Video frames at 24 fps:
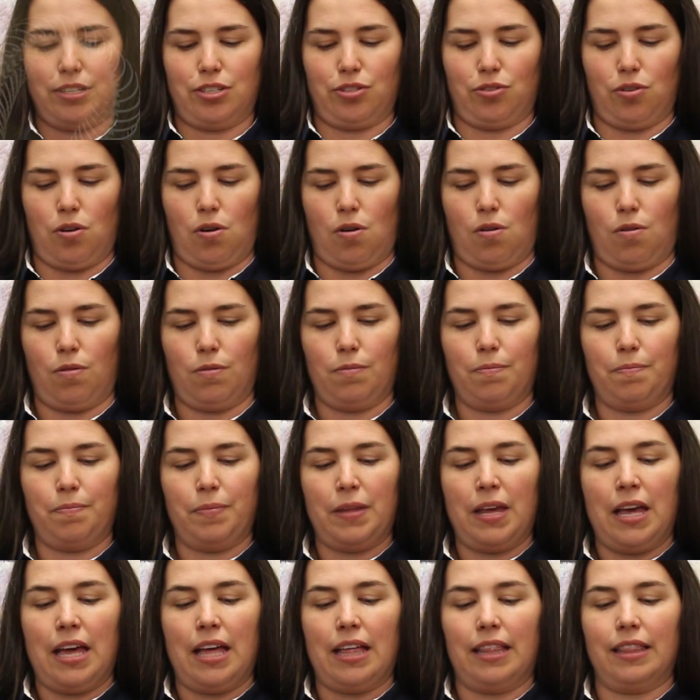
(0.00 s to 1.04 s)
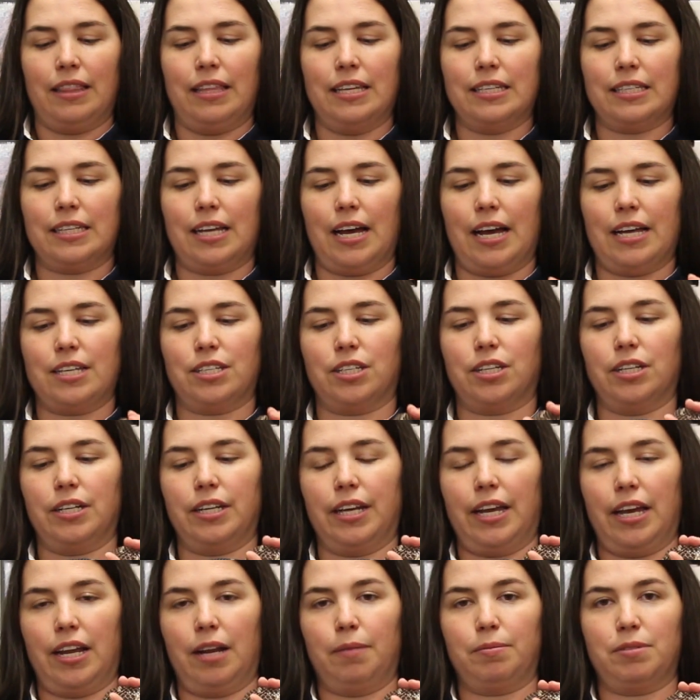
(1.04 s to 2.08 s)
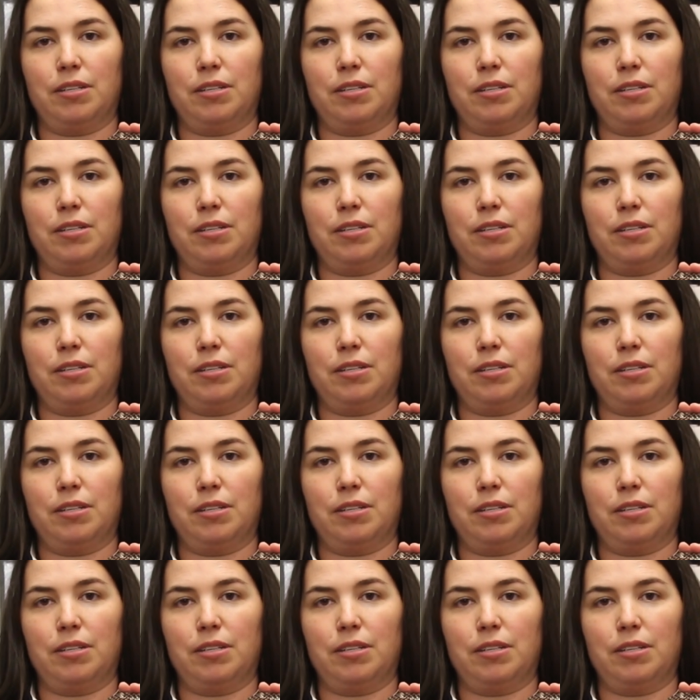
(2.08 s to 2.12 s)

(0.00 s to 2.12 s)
strong. This guy's going to get